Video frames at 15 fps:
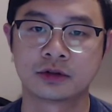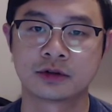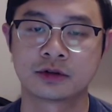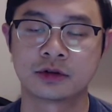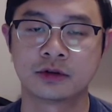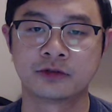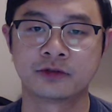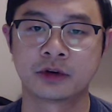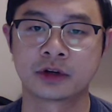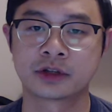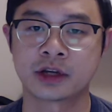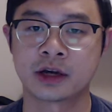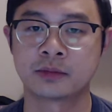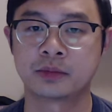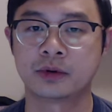So for
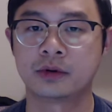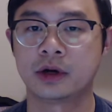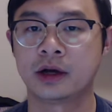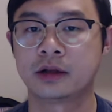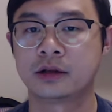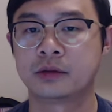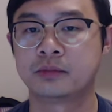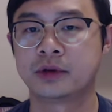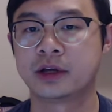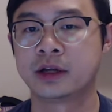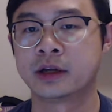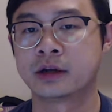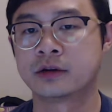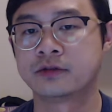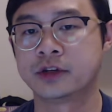example, at the
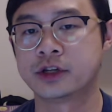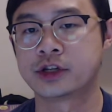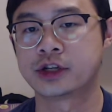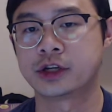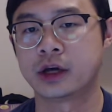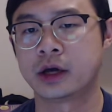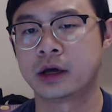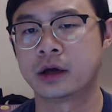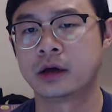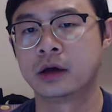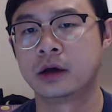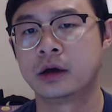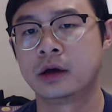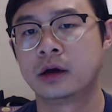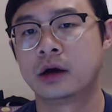beginning of each day,
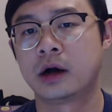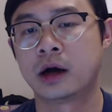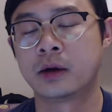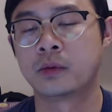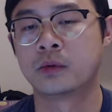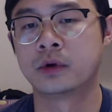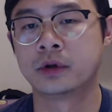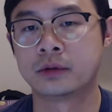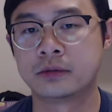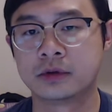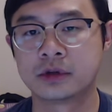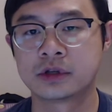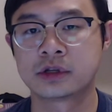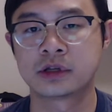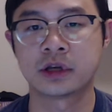I would
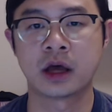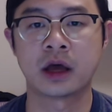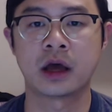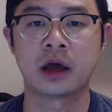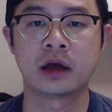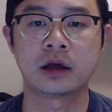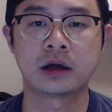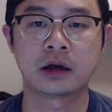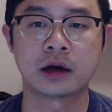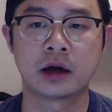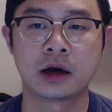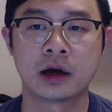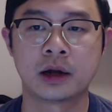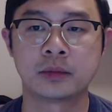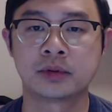say
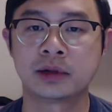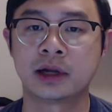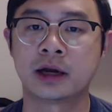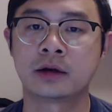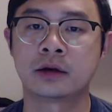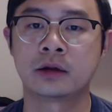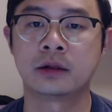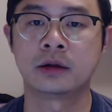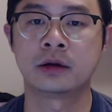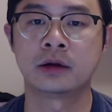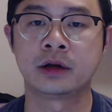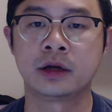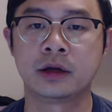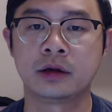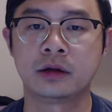I plan on
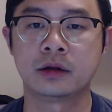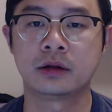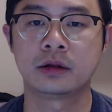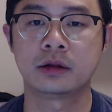learning